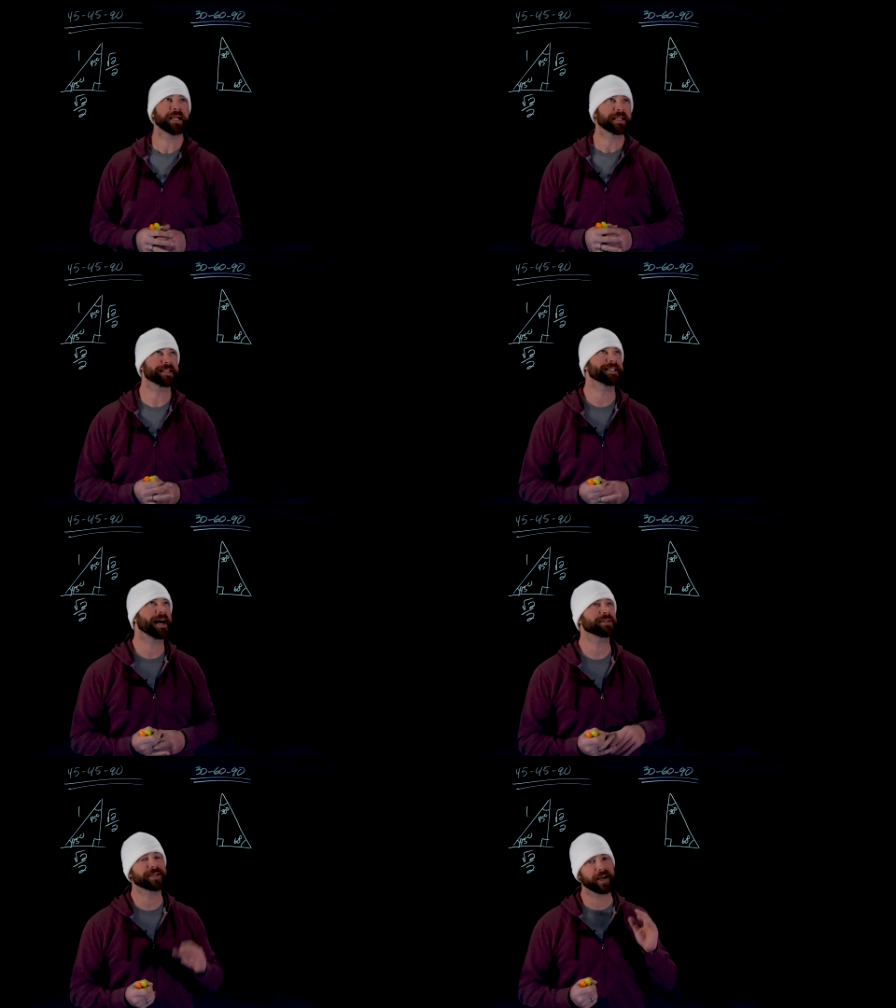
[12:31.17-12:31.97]
Let's
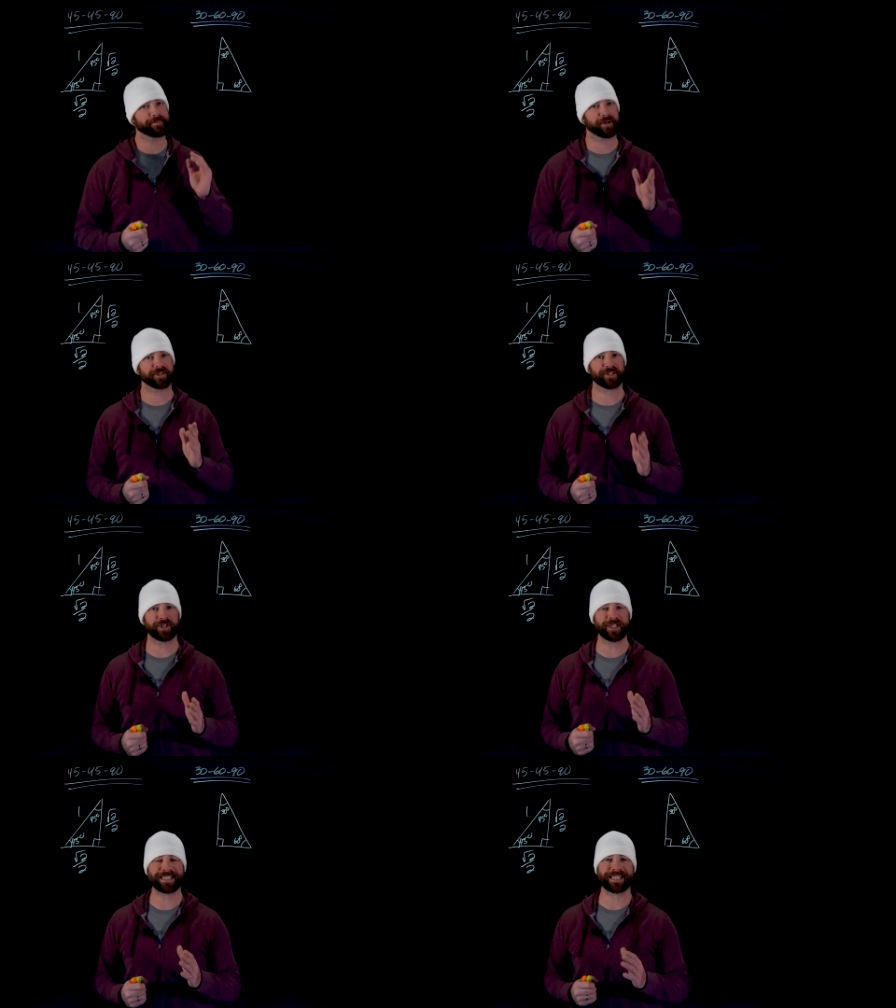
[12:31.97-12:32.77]
now talk about the
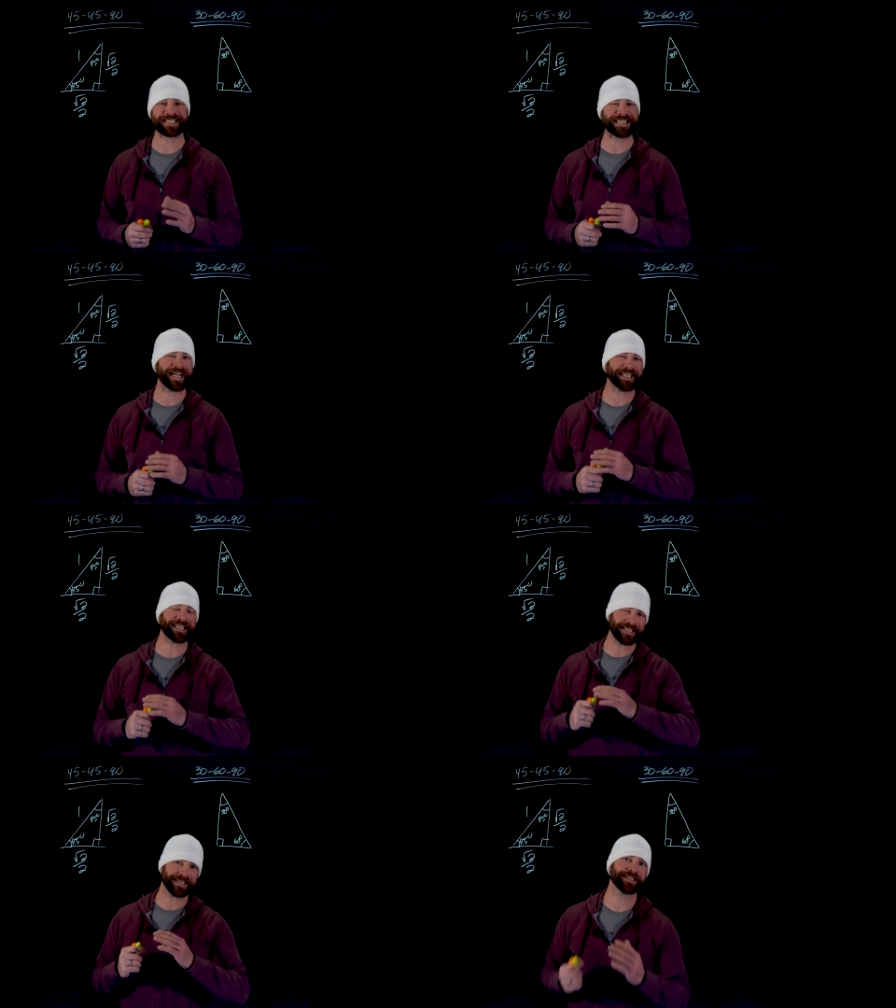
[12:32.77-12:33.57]
30, 60, 90.
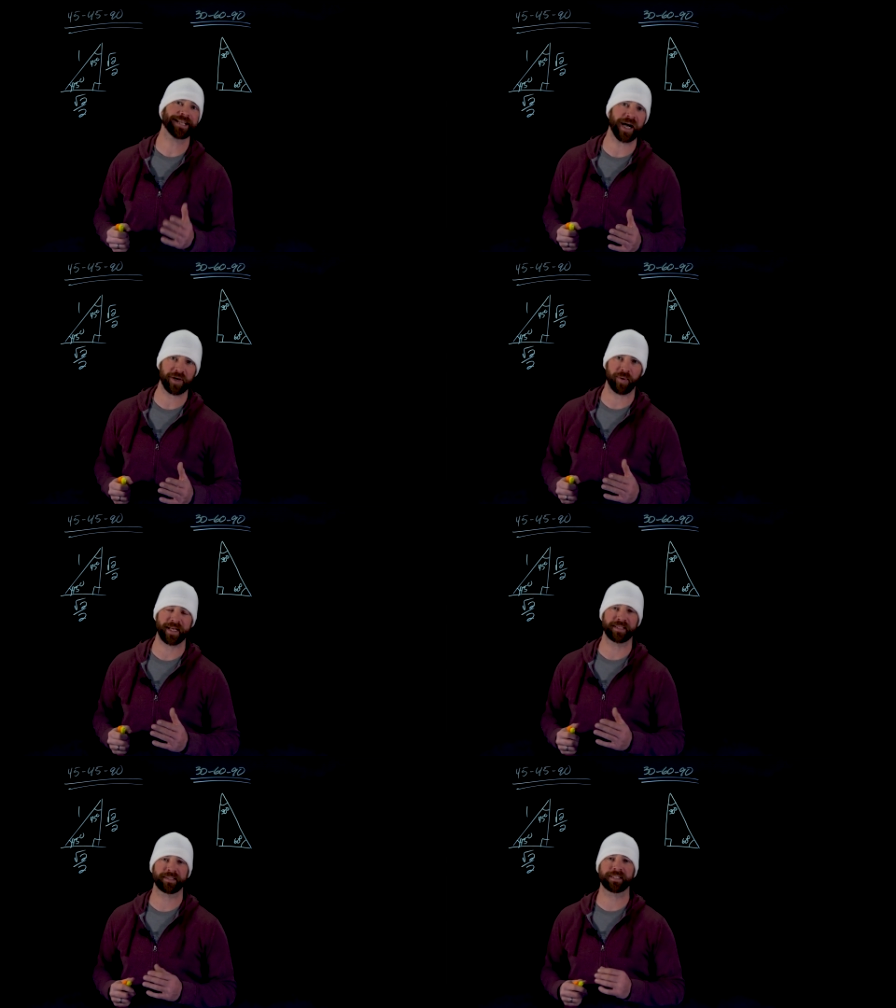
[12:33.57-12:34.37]
This is not quite
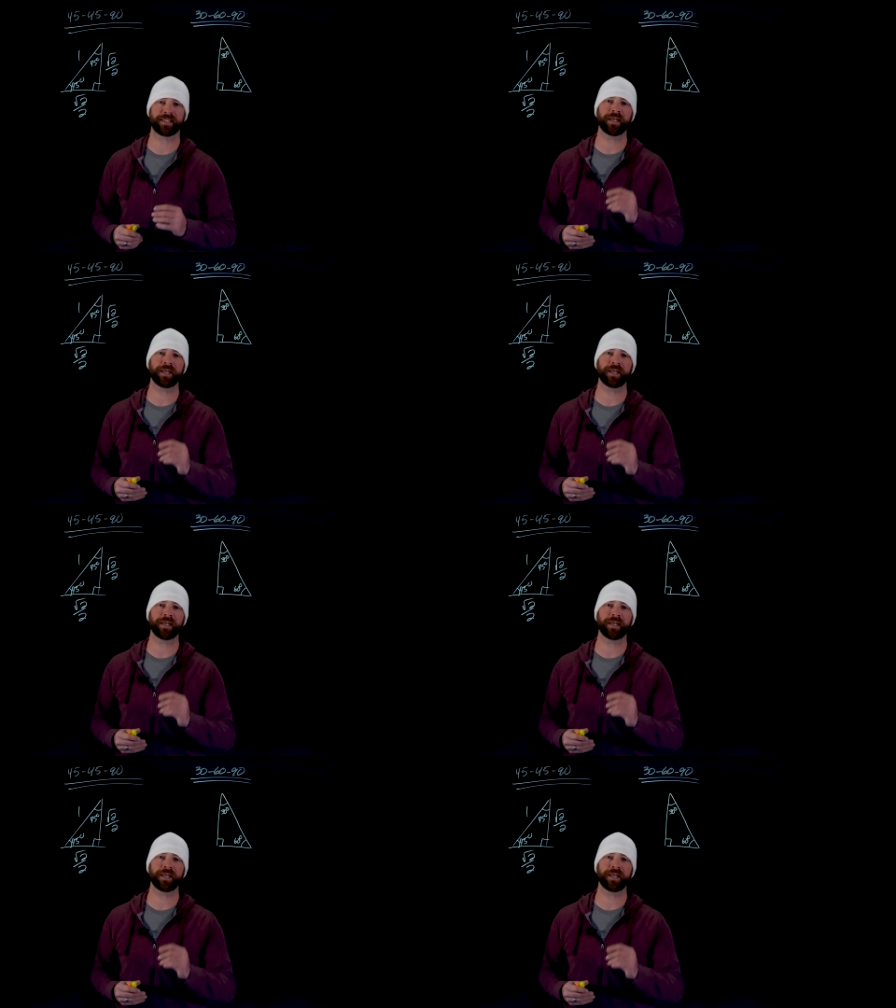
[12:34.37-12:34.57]
as easy.